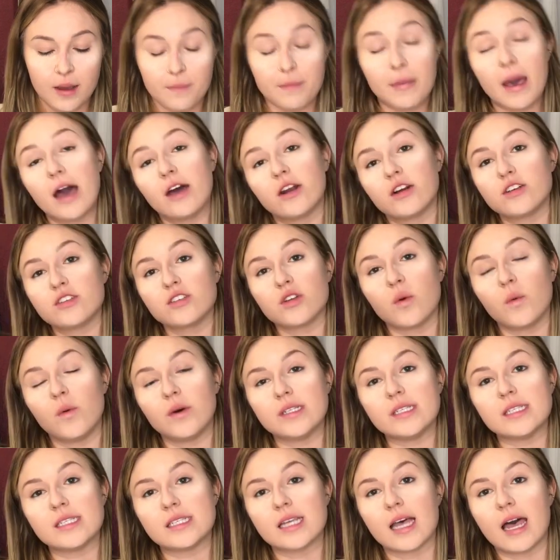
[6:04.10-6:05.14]
powders on
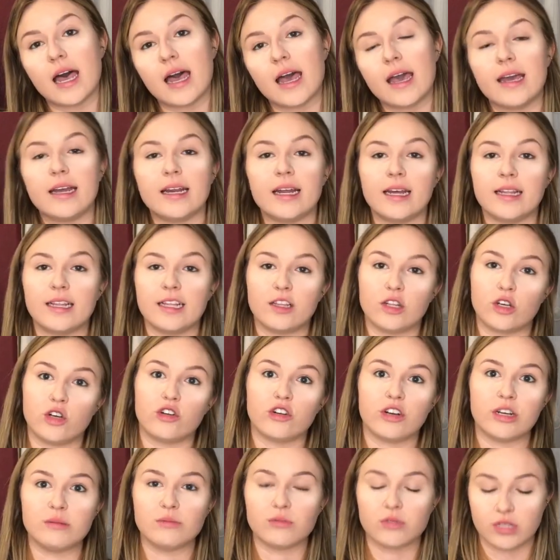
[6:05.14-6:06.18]
one side and then the
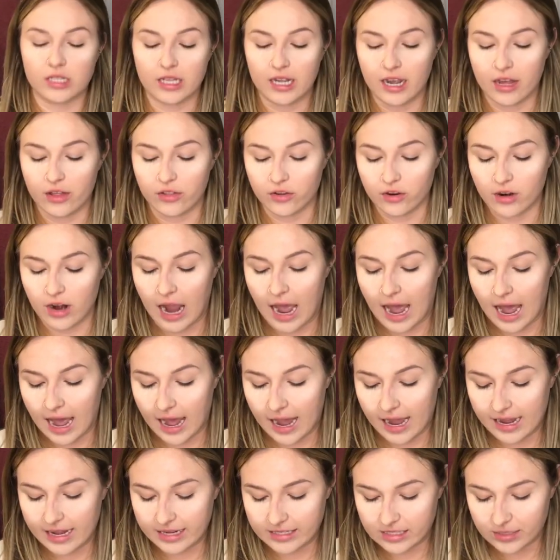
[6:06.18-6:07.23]
creams on the other.
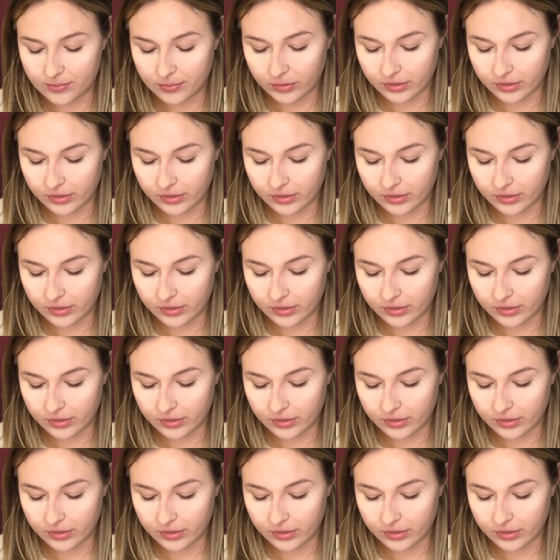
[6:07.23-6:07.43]
I